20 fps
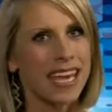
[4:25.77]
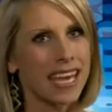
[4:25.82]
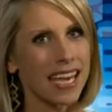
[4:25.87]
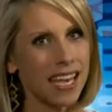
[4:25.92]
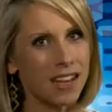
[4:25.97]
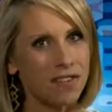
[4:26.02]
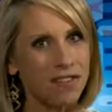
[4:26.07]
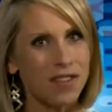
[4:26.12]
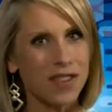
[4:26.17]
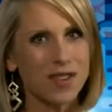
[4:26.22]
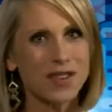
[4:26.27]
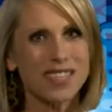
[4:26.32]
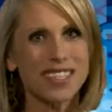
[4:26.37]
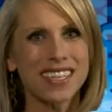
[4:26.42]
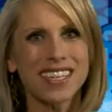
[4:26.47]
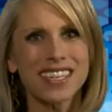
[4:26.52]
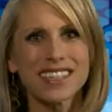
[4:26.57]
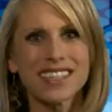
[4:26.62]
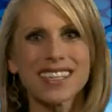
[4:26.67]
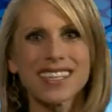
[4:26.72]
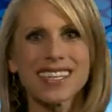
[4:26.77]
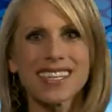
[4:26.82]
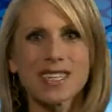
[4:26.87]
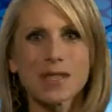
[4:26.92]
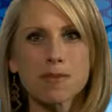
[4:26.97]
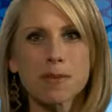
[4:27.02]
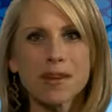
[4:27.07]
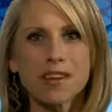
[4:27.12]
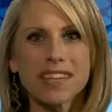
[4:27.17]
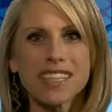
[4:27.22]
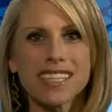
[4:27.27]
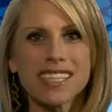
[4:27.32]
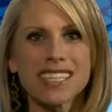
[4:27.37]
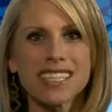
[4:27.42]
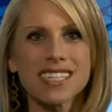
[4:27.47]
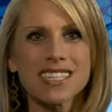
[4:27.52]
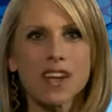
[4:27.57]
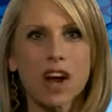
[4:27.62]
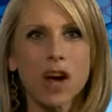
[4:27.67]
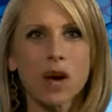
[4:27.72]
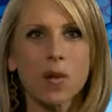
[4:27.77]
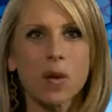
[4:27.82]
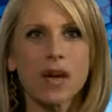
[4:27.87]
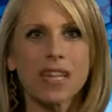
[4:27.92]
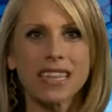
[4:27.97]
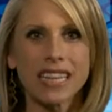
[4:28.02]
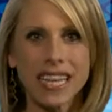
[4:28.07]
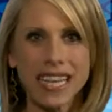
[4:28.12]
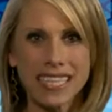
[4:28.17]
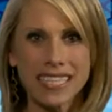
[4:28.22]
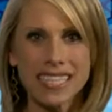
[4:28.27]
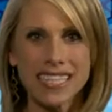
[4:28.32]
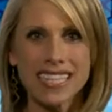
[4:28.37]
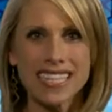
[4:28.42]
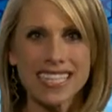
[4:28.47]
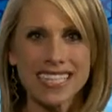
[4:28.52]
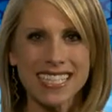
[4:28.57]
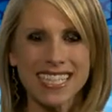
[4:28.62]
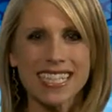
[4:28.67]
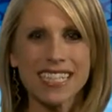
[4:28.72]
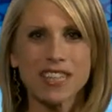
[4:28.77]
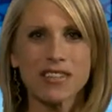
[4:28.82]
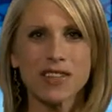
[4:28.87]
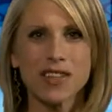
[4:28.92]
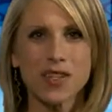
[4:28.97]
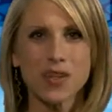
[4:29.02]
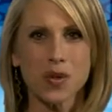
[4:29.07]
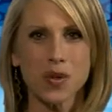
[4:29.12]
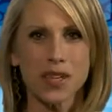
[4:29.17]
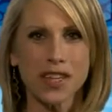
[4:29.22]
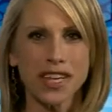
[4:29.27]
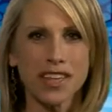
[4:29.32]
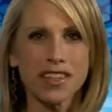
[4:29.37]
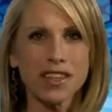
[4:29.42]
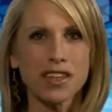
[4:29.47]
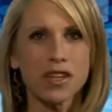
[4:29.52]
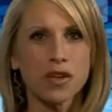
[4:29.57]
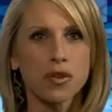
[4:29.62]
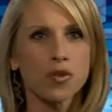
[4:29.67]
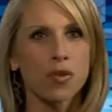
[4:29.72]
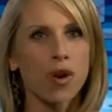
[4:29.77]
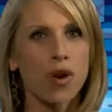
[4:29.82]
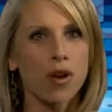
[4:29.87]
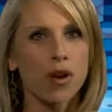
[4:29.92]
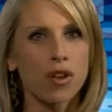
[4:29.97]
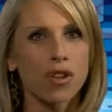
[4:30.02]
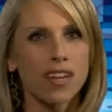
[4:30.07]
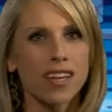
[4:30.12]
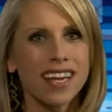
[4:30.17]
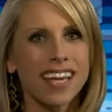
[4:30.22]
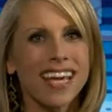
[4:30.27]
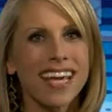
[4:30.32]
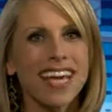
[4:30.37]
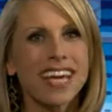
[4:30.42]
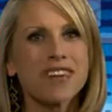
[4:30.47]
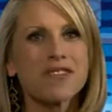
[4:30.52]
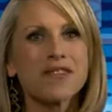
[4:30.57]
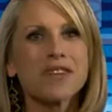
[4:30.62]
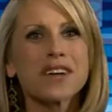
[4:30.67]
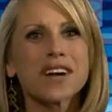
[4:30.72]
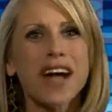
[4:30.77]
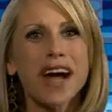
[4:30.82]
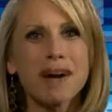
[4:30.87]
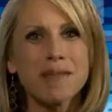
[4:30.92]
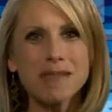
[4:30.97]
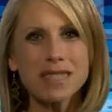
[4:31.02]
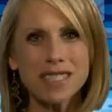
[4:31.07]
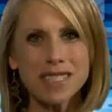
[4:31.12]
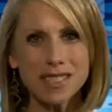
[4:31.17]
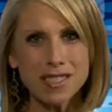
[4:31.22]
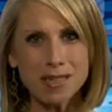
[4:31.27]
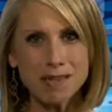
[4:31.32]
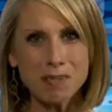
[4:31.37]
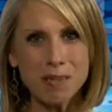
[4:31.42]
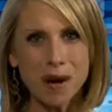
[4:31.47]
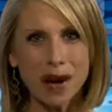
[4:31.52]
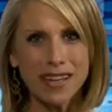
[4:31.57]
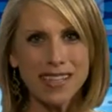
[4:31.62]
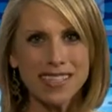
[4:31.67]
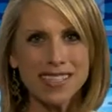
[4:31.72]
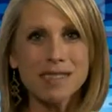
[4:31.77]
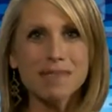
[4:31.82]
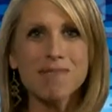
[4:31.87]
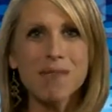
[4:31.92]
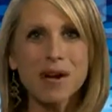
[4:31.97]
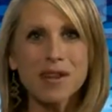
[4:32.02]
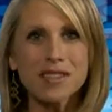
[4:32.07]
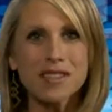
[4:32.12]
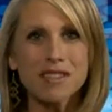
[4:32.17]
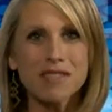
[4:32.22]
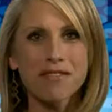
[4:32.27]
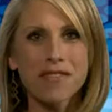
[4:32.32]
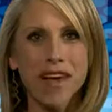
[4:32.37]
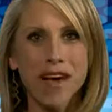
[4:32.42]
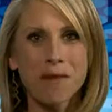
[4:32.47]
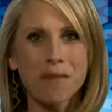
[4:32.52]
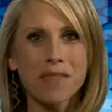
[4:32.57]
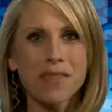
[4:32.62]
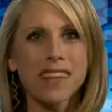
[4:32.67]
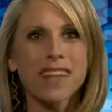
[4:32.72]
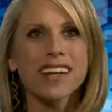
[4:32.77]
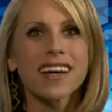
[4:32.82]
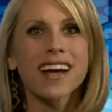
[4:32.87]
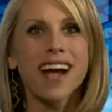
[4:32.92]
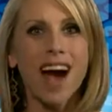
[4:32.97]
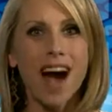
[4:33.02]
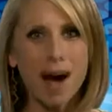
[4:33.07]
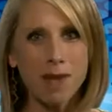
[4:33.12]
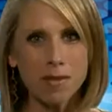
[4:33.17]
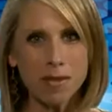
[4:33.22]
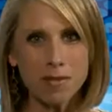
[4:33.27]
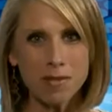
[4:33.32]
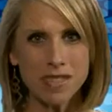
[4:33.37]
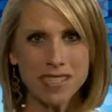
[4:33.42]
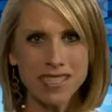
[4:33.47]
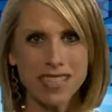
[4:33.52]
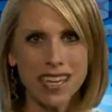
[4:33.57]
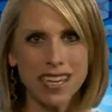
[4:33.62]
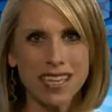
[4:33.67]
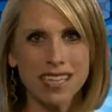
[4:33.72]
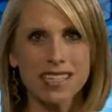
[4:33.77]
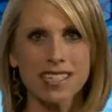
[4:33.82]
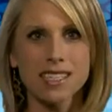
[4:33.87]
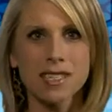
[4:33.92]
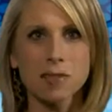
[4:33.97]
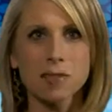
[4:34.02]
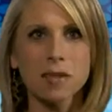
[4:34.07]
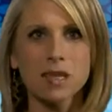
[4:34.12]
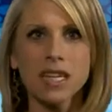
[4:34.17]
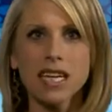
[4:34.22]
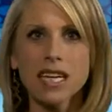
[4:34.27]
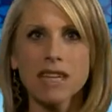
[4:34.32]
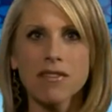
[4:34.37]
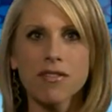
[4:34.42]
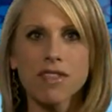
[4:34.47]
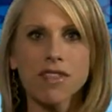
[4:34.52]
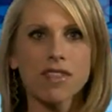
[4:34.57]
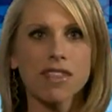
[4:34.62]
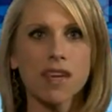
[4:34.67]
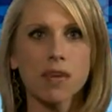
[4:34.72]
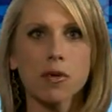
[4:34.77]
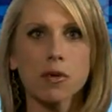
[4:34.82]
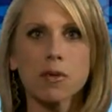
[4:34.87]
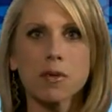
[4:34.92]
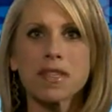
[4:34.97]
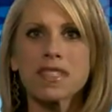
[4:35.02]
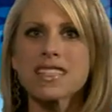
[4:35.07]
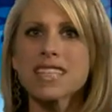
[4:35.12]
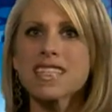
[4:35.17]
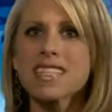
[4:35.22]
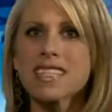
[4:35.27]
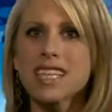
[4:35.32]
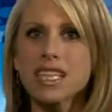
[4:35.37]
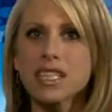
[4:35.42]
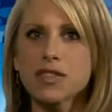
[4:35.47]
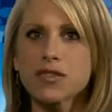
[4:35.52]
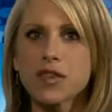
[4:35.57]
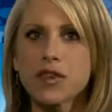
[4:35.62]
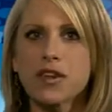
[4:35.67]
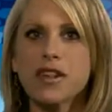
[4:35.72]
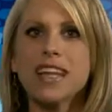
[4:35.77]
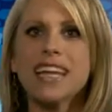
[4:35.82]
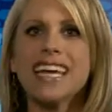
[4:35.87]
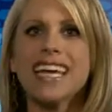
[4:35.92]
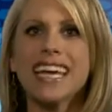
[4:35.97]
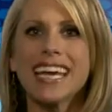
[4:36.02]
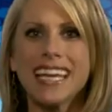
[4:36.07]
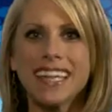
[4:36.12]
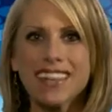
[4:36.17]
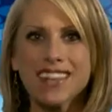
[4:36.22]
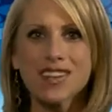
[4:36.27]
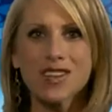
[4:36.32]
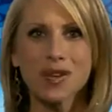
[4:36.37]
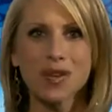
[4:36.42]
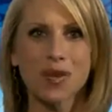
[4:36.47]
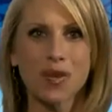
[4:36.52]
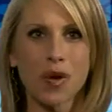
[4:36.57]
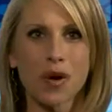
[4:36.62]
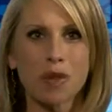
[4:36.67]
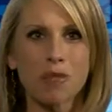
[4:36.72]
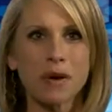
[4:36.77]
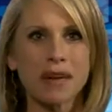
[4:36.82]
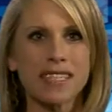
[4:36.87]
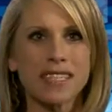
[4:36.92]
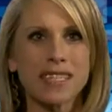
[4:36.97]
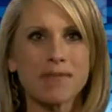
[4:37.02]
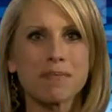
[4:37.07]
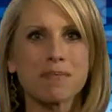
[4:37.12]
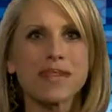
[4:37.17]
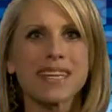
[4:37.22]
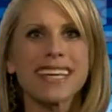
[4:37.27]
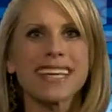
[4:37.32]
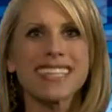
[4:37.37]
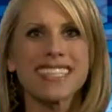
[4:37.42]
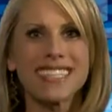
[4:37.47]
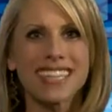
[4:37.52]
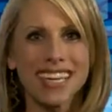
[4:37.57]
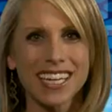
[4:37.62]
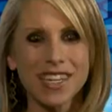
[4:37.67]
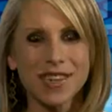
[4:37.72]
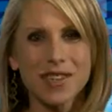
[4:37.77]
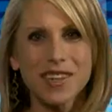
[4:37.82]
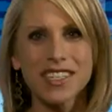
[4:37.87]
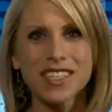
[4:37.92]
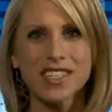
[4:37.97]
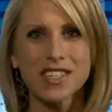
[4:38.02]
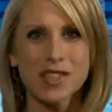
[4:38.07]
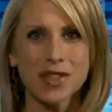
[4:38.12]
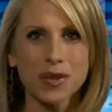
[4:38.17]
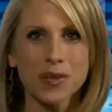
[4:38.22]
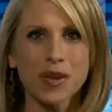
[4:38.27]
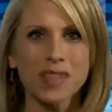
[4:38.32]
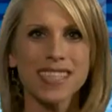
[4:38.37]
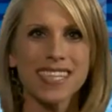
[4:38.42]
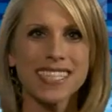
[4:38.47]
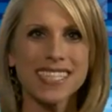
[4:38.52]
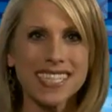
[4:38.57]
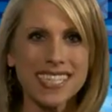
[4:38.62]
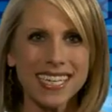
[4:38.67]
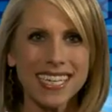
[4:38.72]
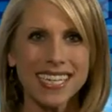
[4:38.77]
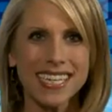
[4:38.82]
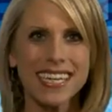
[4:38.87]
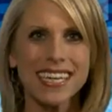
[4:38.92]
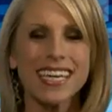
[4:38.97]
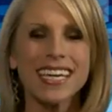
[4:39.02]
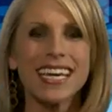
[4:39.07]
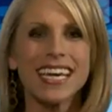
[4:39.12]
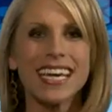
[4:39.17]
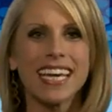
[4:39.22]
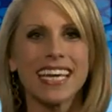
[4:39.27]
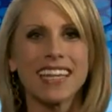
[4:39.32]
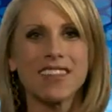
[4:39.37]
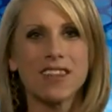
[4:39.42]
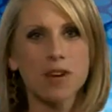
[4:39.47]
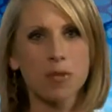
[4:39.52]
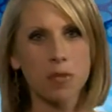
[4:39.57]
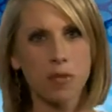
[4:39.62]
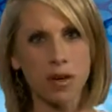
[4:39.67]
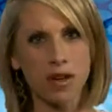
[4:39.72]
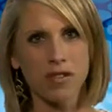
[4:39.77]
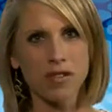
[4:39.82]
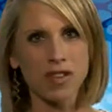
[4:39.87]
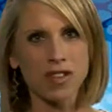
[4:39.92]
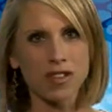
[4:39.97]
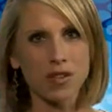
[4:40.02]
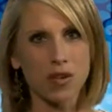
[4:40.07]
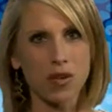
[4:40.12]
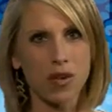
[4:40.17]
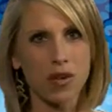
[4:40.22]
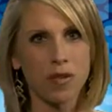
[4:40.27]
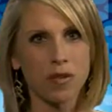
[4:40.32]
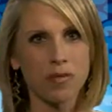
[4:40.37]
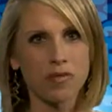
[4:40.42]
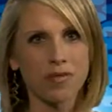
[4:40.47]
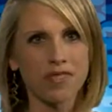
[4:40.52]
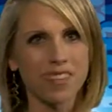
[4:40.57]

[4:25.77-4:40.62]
If those skills and experiences are what landed this individual in the new role, it will come as a surprise to most of them that a common mistake is to believe that they will be successful in the new role by simply continuing to do what they did in their previous role.